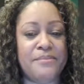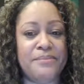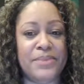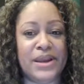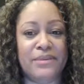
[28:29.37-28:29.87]

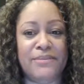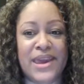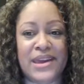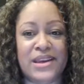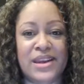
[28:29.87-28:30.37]
But
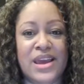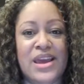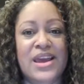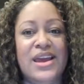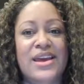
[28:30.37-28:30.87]
man,
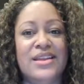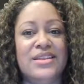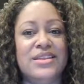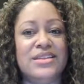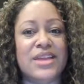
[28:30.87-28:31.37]

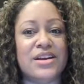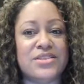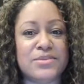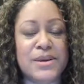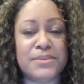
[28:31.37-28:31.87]

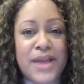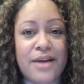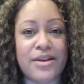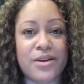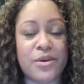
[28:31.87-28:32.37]
there's people
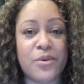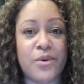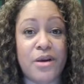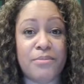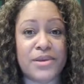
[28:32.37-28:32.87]
out here
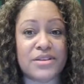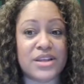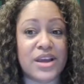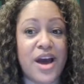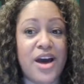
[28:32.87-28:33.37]
who are
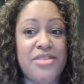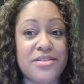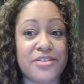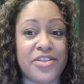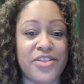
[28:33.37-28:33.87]
building
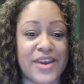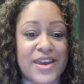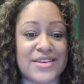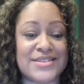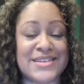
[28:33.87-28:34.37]
other
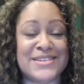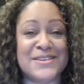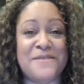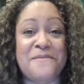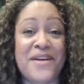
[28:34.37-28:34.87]
things. And
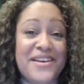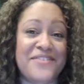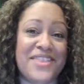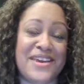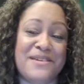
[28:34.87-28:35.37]
so one
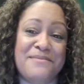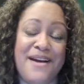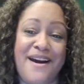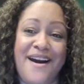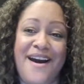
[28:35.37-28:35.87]
of them,
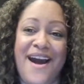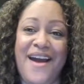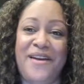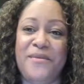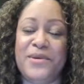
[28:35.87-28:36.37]

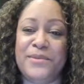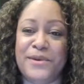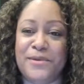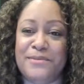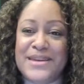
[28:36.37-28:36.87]
I would
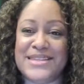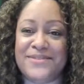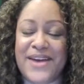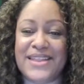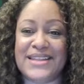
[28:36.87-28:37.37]
be remiss
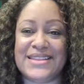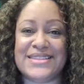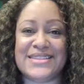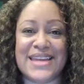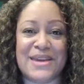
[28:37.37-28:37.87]
if I let
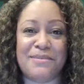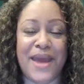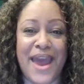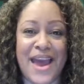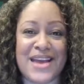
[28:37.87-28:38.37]
this day
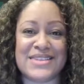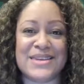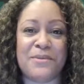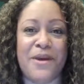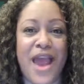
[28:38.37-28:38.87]
pass,
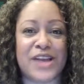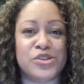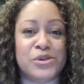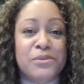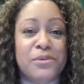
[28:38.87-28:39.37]
and we're
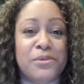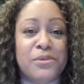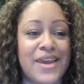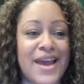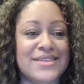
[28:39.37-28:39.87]
actually
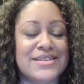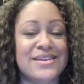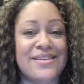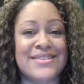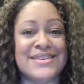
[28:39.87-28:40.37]

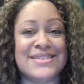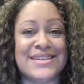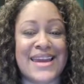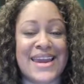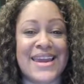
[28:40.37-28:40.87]
broadcasting on this
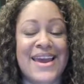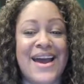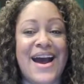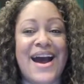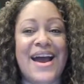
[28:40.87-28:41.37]
day,
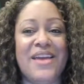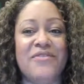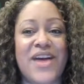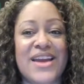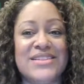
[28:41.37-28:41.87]
if
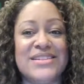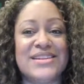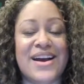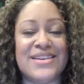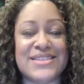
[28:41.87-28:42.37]
I did
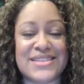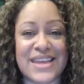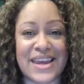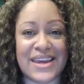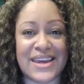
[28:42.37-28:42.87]
not
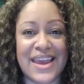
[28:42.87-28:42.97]
say